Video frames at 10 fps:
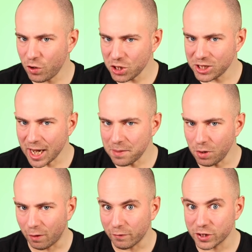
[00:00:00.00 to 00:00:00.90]
first 10
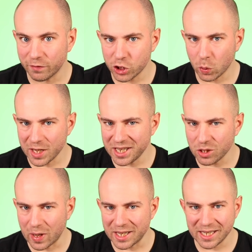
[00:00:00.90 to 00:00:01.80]
months of the
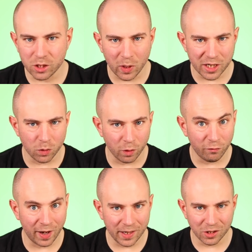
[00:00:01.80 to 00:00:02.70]
2020-21
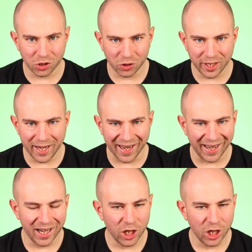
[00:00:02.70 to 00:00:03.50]
financial year,